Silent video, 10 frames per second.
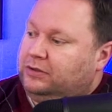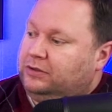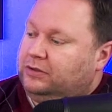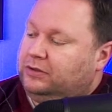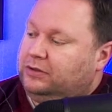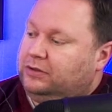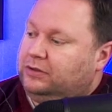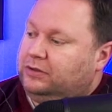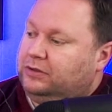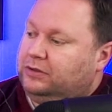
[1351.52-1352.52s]

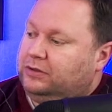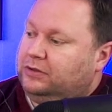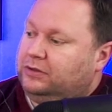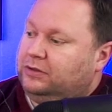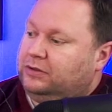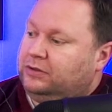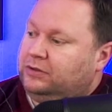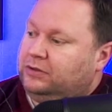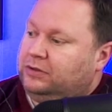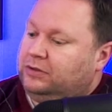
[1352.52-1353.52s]

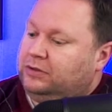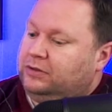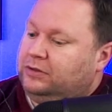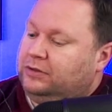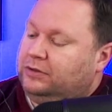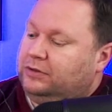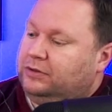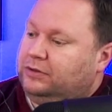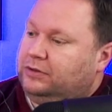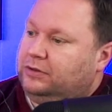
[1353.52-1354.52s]

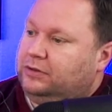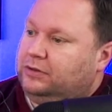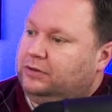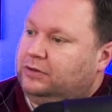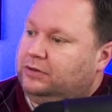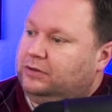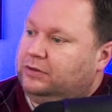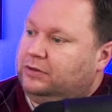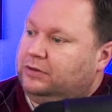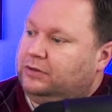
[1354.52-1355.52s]

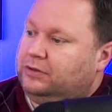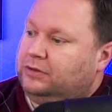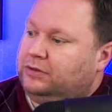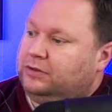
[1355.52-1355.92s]
[no speech]